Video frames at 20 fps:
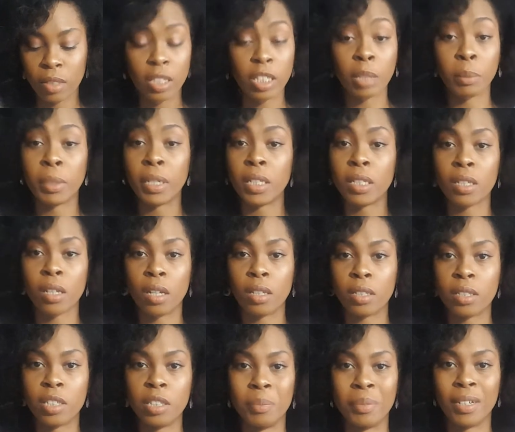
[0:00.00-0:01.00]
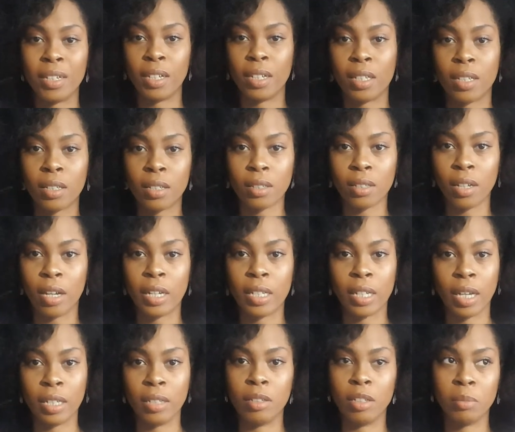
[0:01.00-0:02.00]
it's a miniskirt still but like I
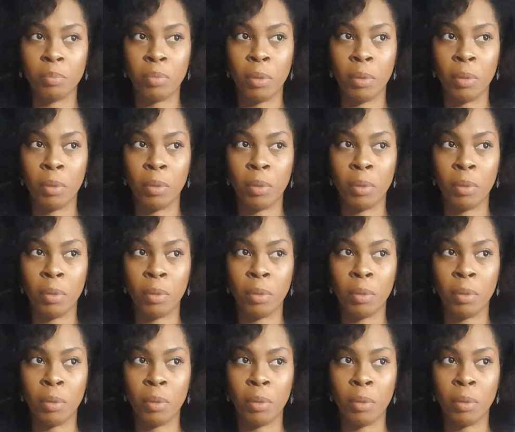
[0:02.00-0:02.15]
can